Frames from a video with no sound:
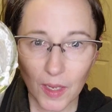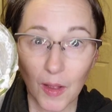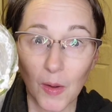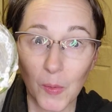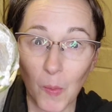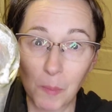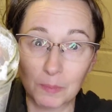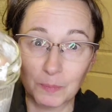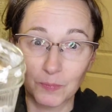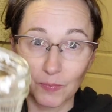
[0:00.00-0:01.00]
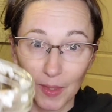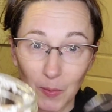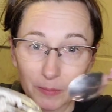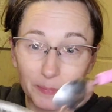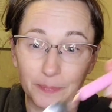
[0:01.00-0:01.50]
Oh,
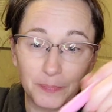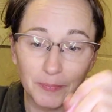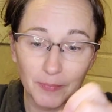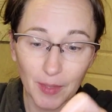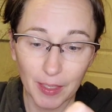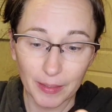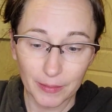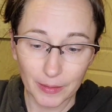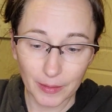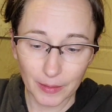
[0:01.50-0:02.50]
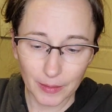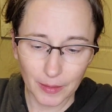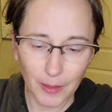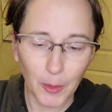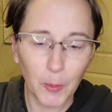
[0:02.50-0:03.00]
I think.
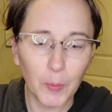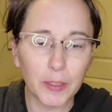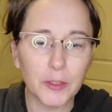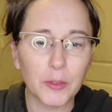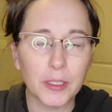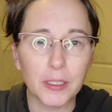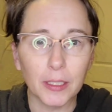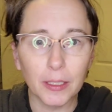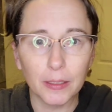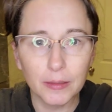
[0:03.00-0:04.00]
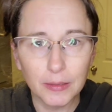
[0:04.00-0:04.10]
Oh, interesting.